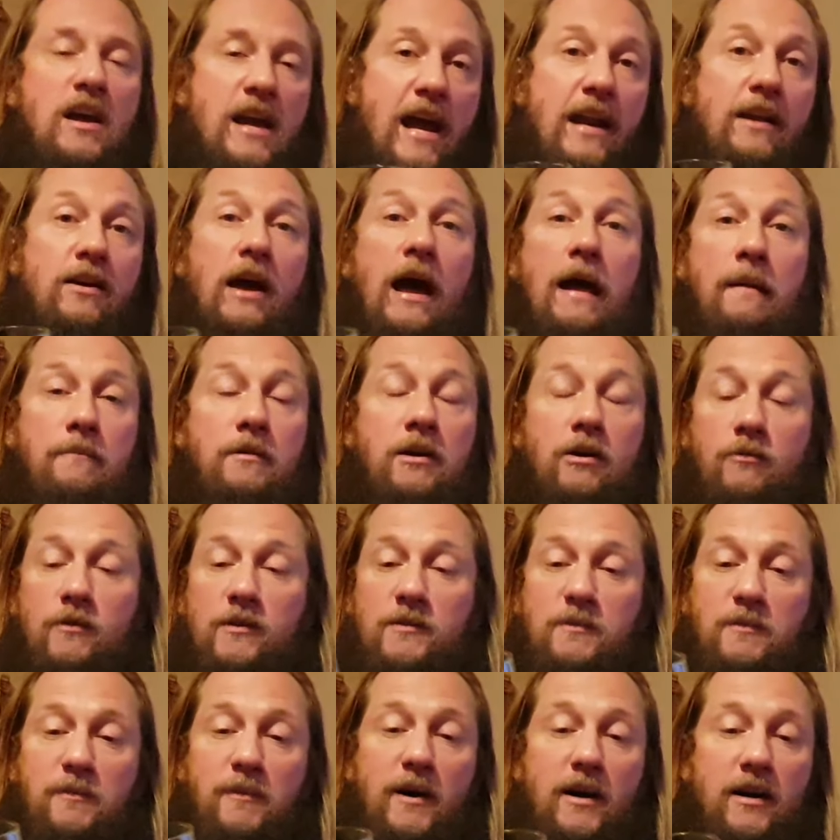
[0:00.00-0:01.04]
It can be a
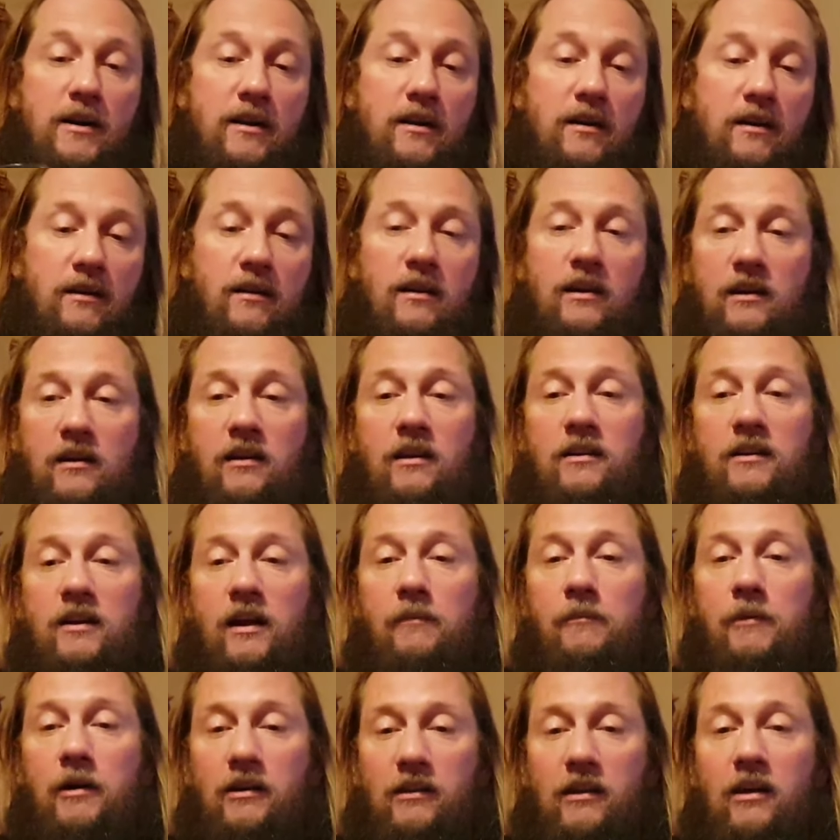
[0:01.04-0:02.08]
Christmas party in
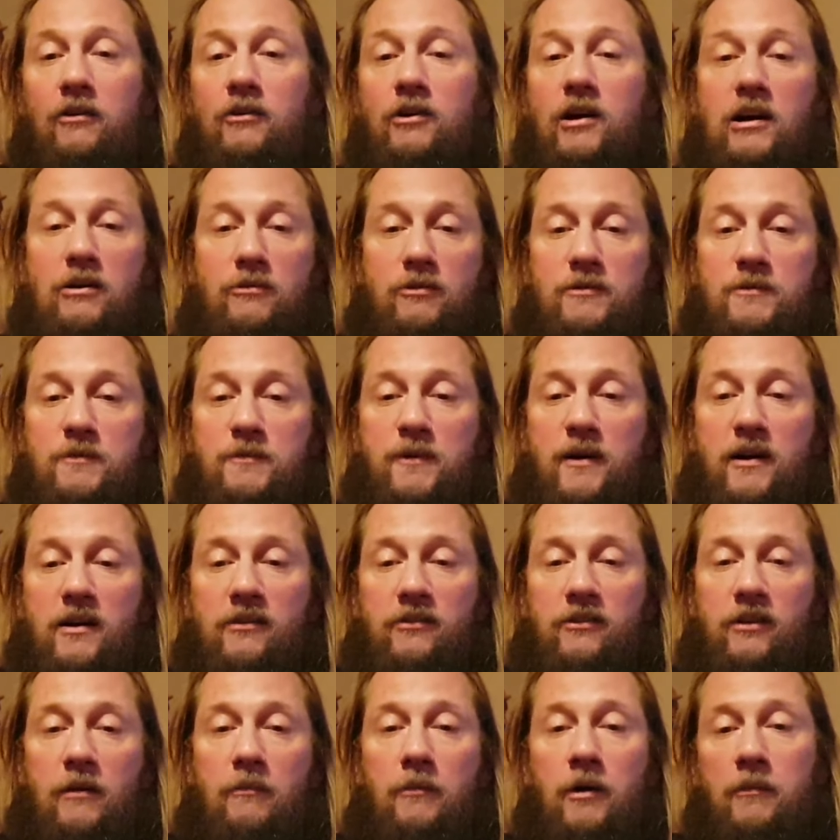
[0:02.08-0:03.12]
Denmark. There are Christmas
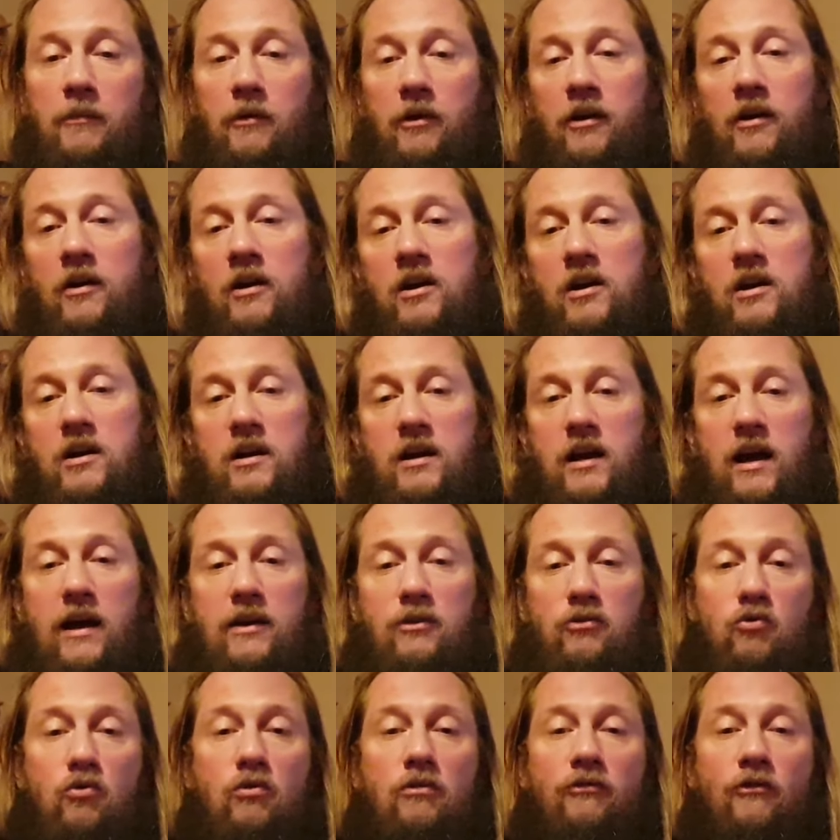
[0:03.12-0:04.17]
parties in Denmark, but a
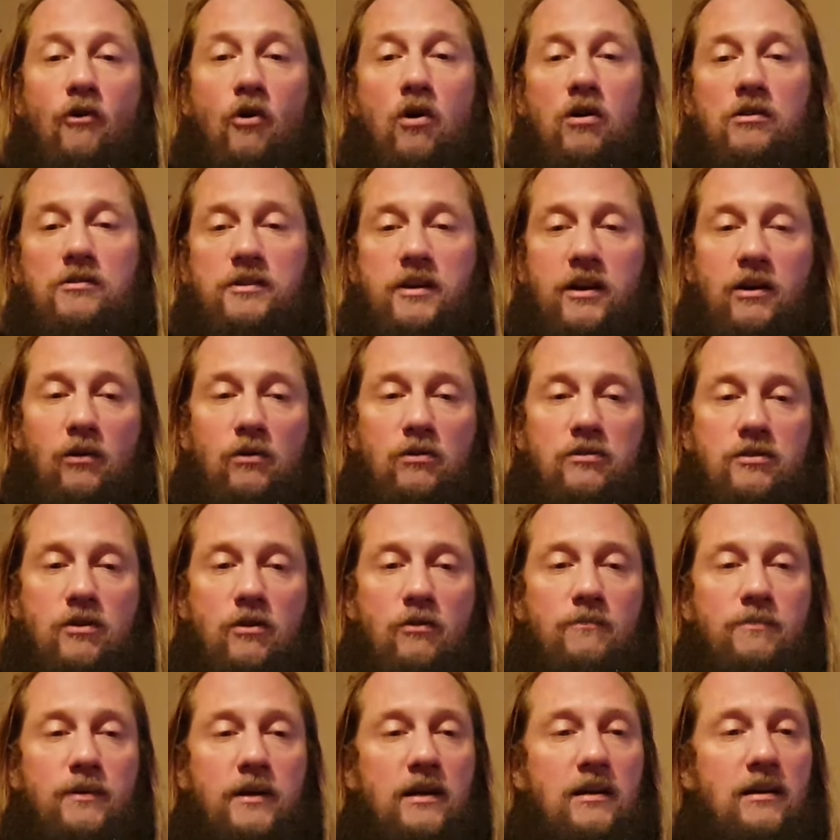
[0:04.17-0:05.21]
julefrokost can
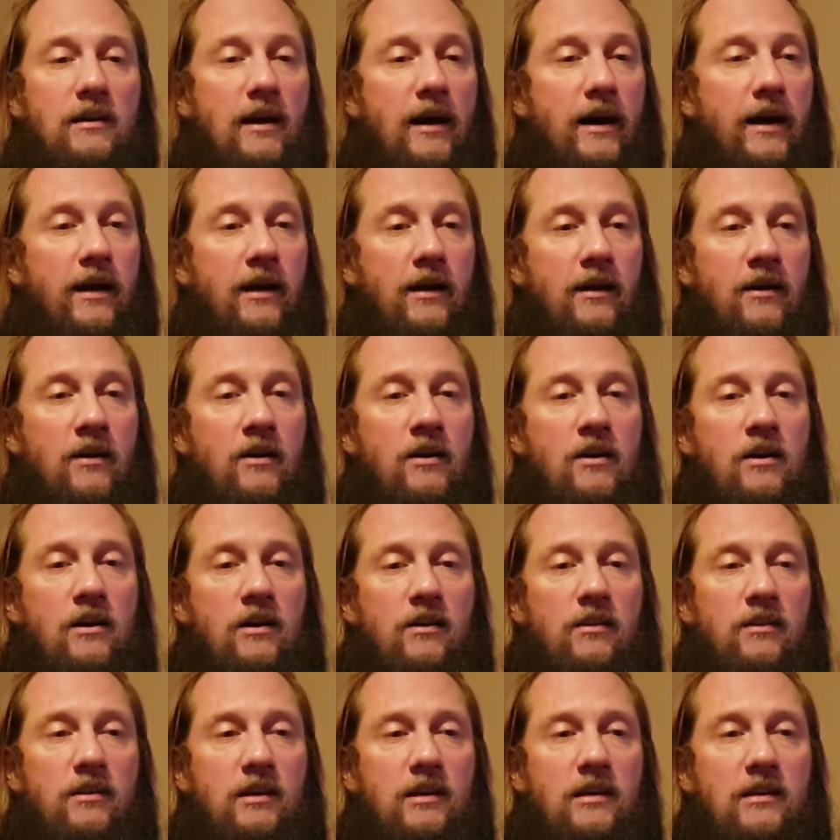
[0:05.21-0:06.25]
also be like
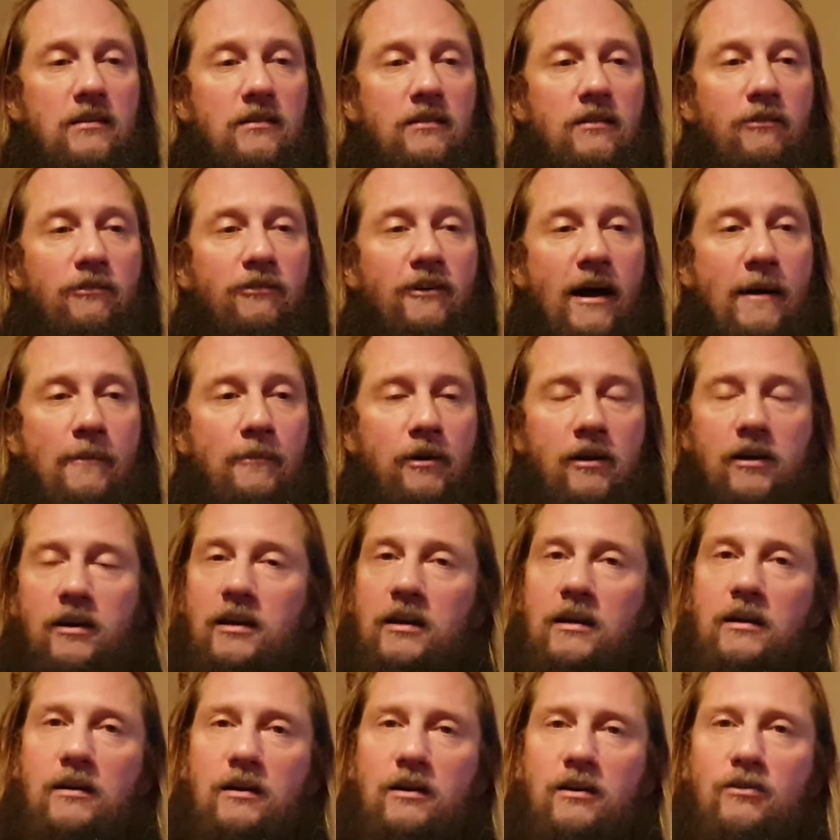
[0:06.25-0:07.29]
the
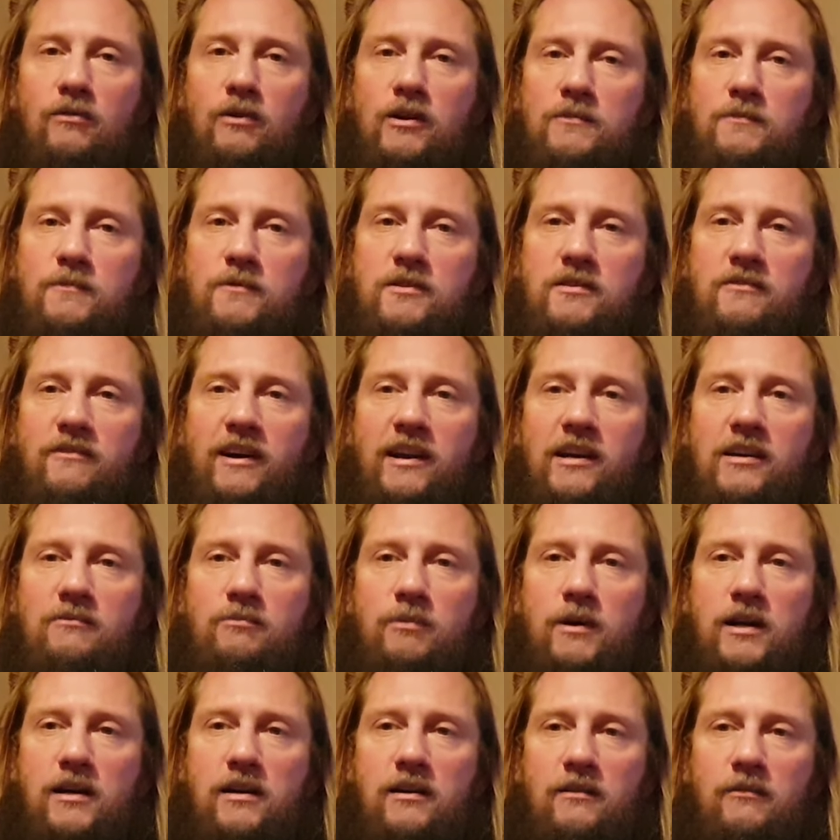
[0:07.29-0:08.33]
family Christmas event
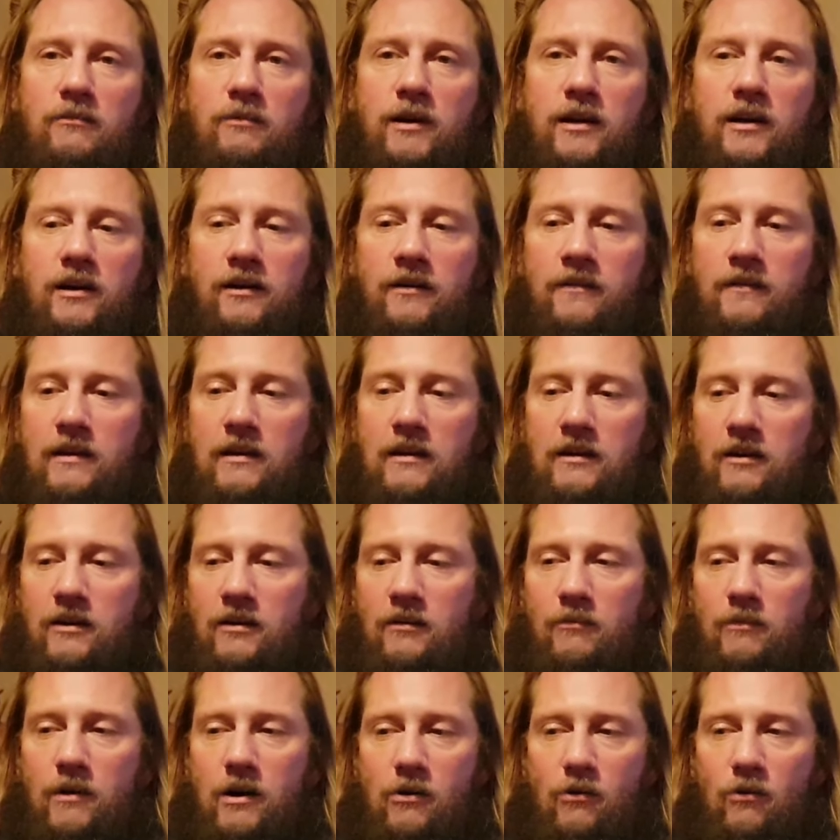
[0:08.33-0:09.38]
where
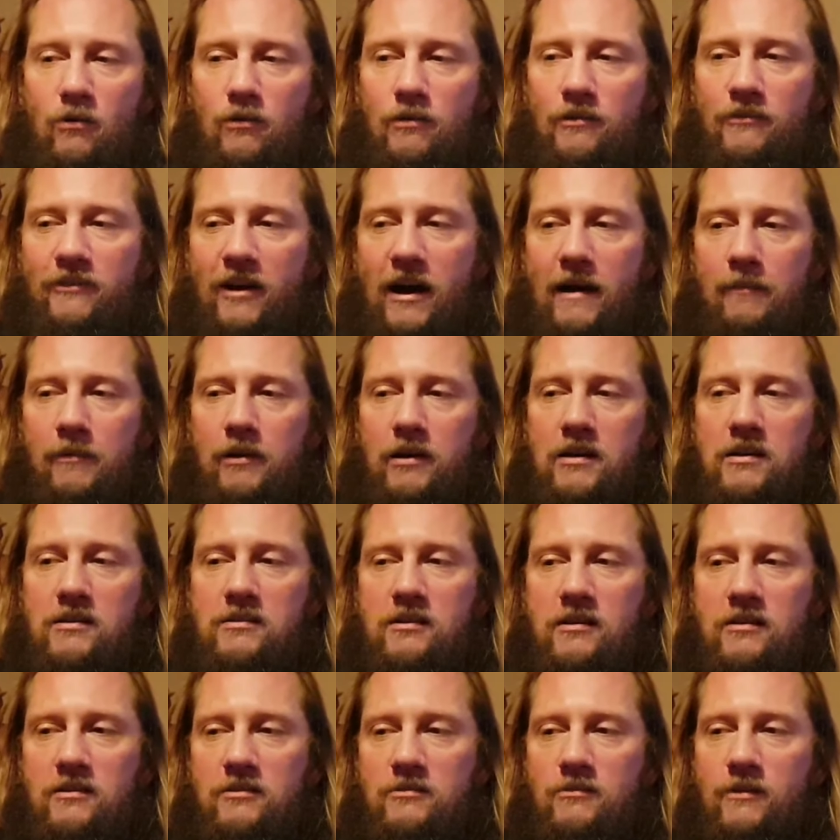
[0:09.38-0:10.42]
all the family
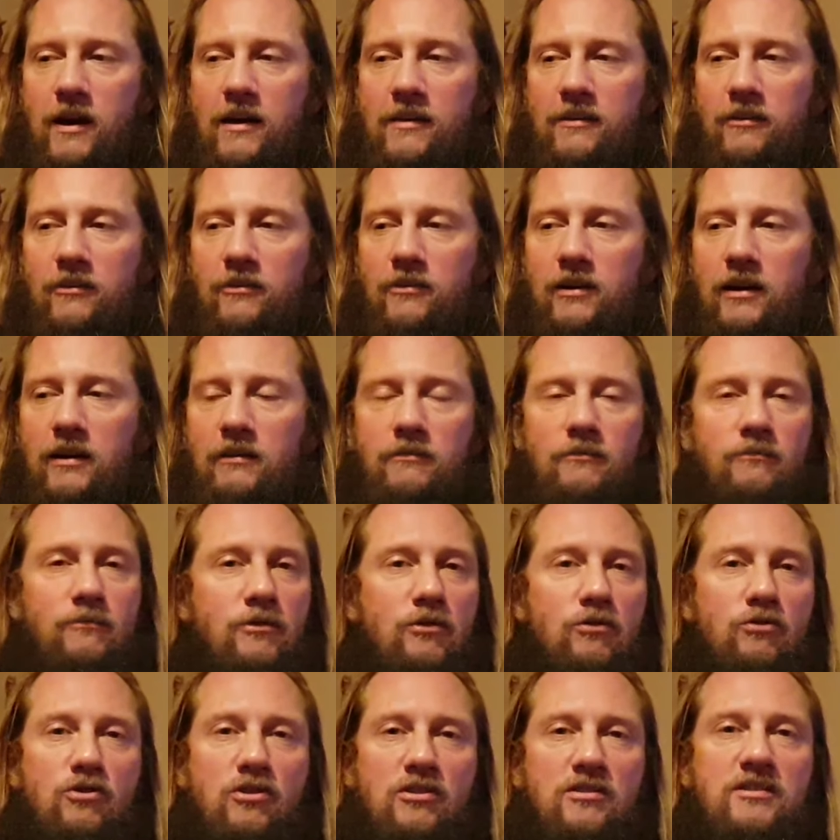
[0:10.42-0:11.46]
sits together and
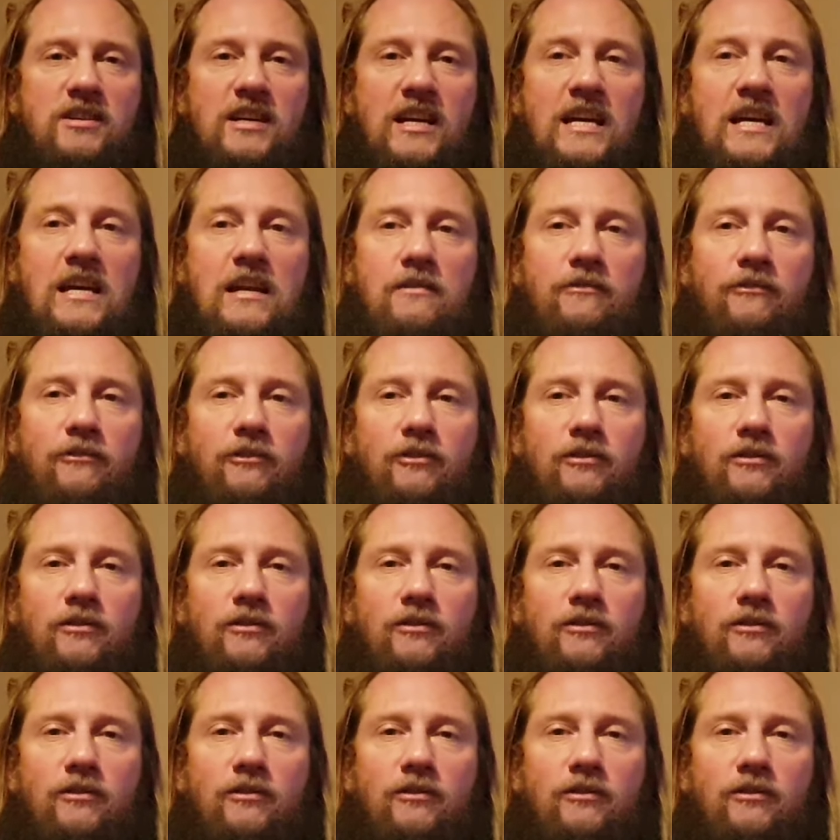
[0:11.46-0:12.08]
you just eat